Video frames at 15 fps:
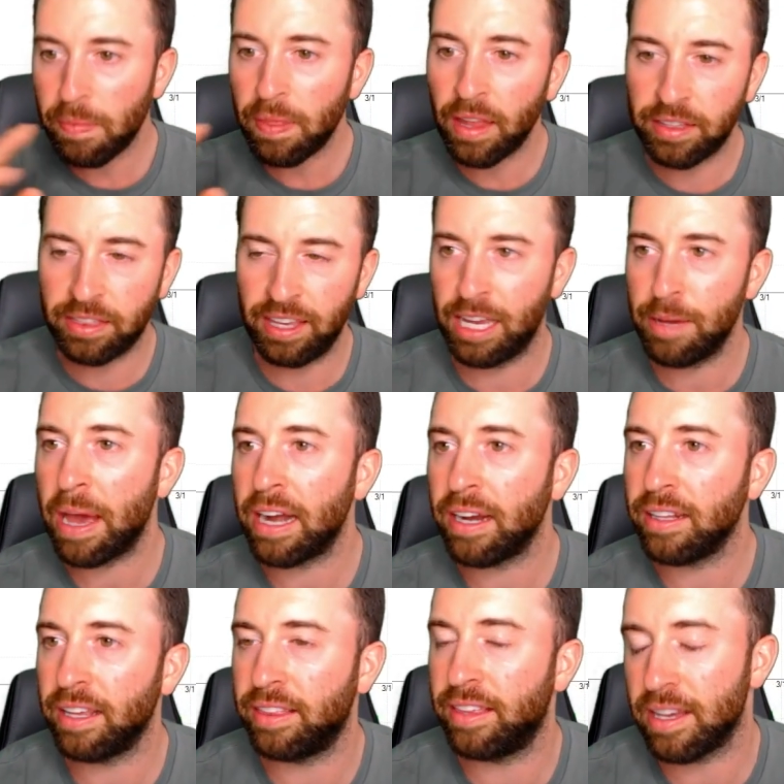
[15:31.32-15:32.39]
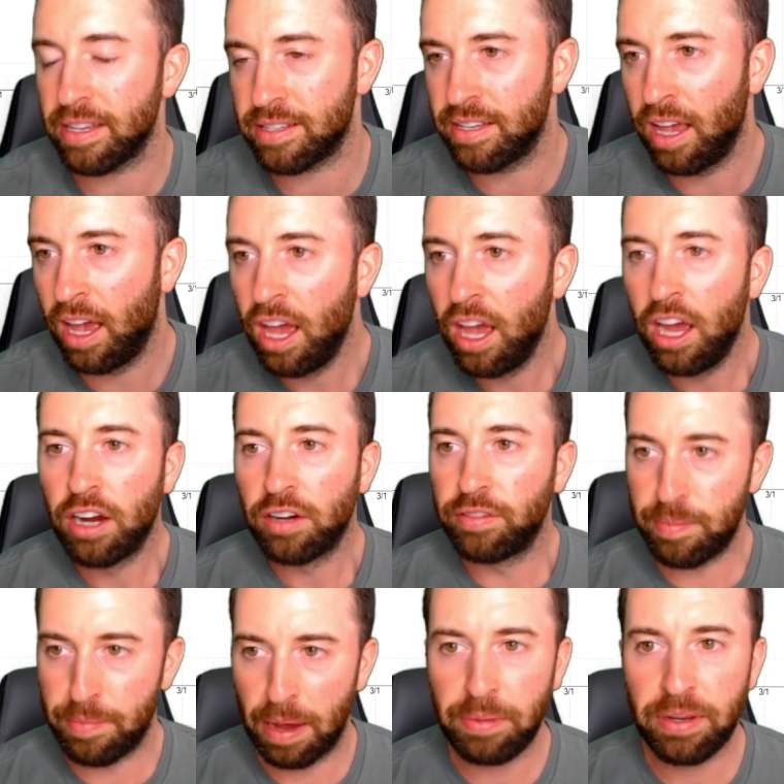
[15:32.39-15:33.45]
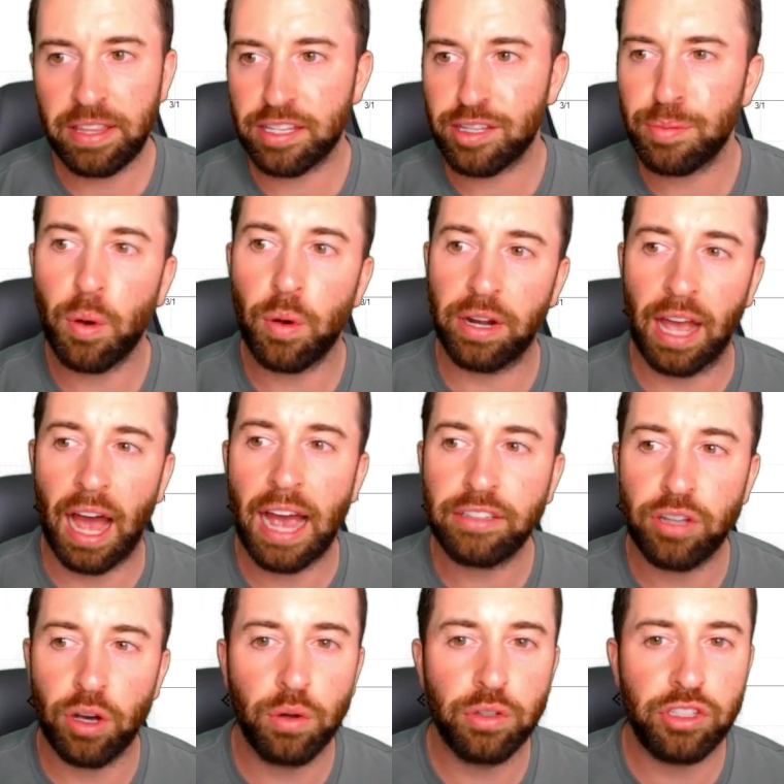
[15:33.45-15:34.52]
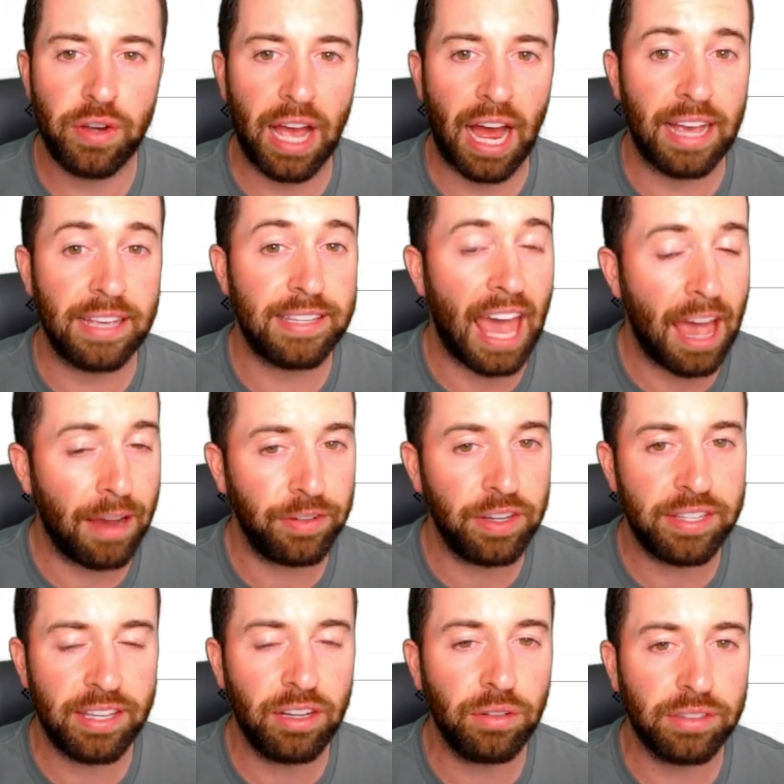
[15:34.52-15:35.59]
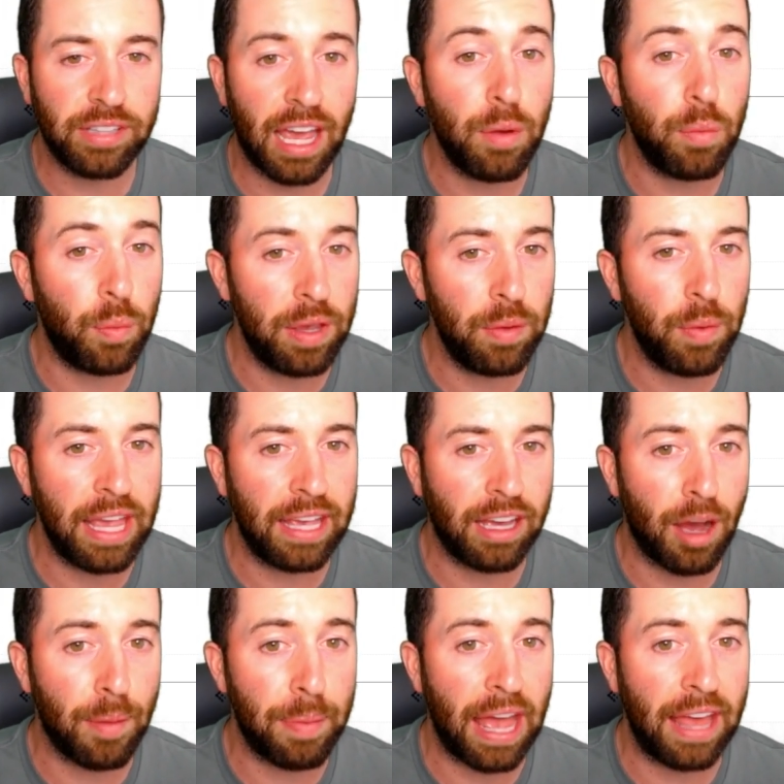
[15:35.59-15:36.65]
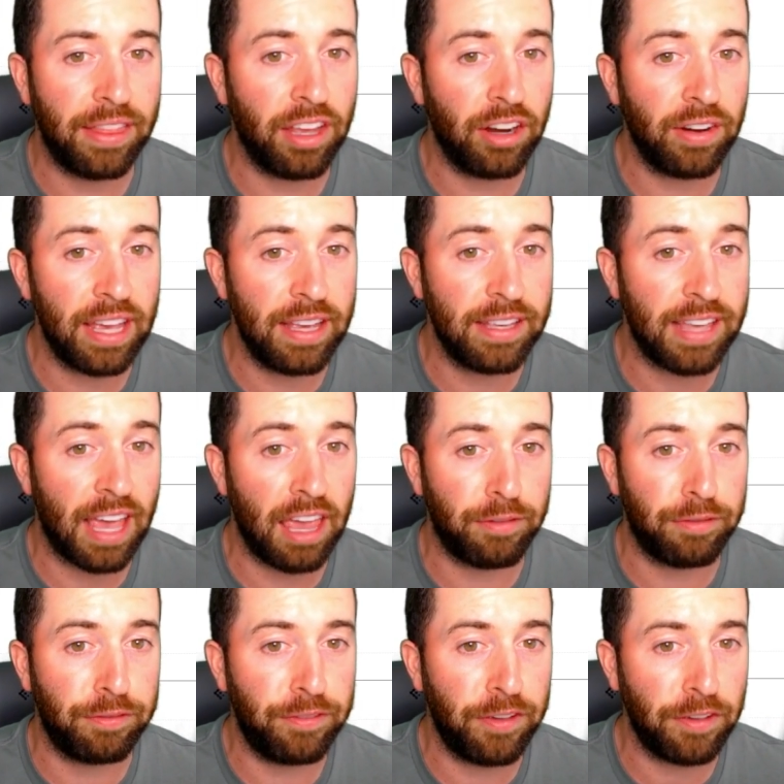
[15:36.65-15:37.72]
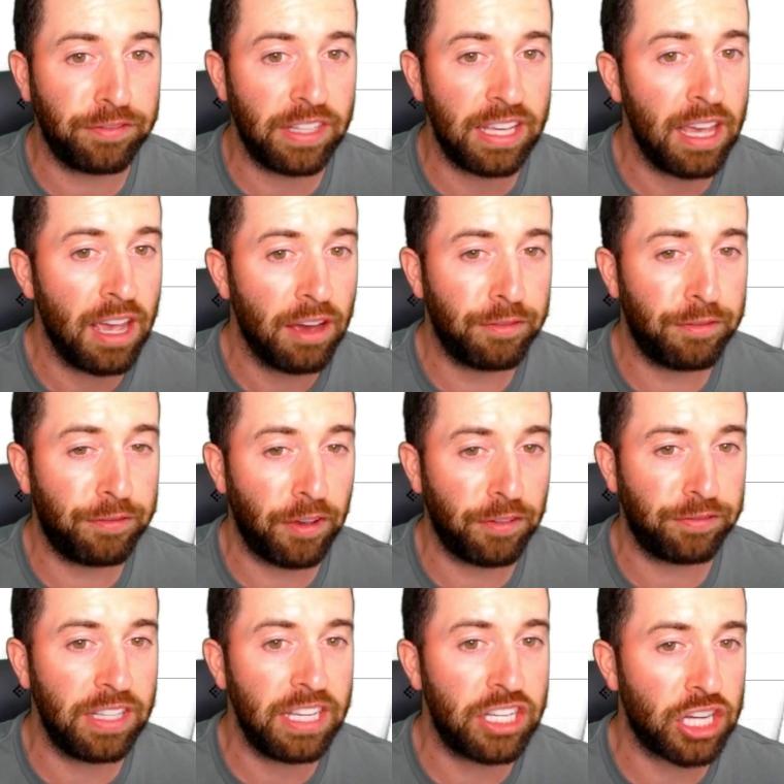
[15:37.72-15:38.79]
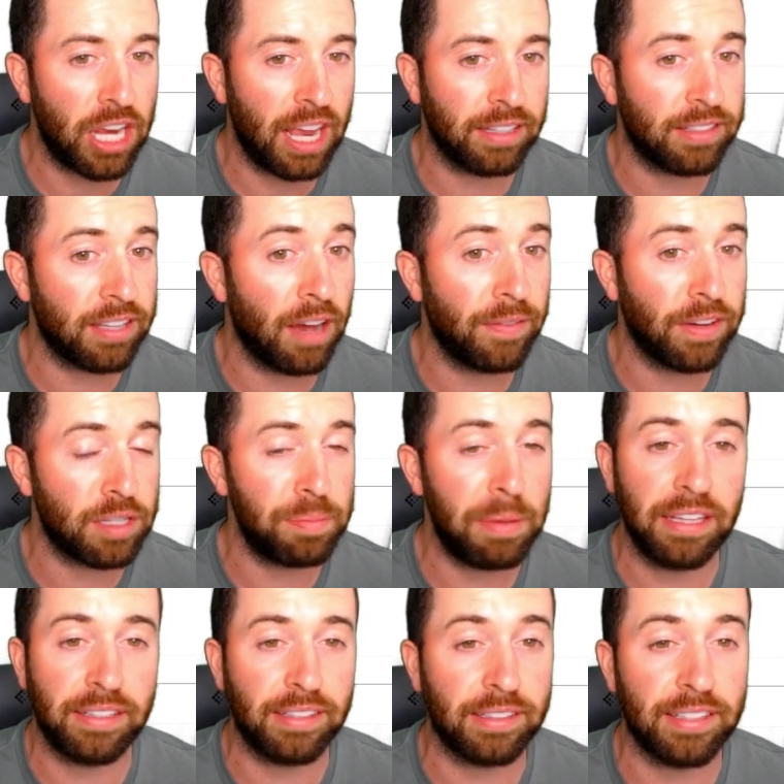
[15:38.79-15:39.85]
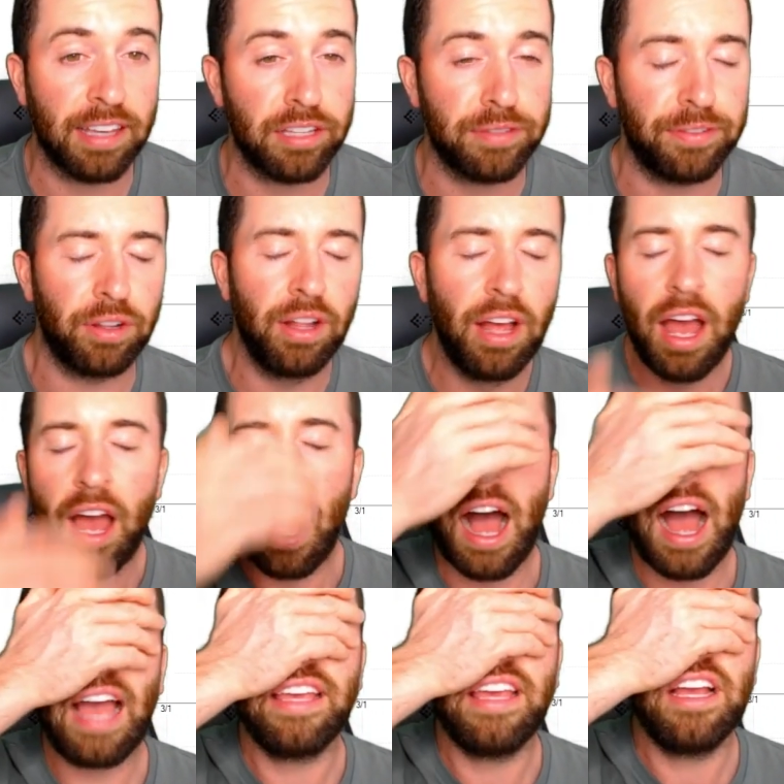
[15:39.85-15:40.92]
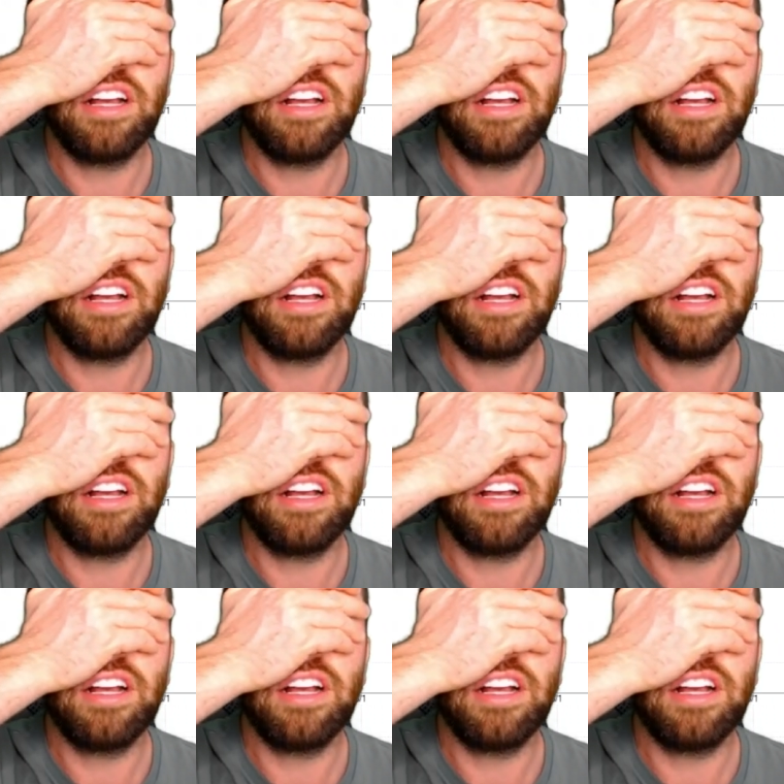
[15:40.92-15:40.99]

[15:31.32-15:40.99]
Think about it like this. Remember this morning, I told you guys every single day we wake up and there is a 50-50 chance of us being successful. I can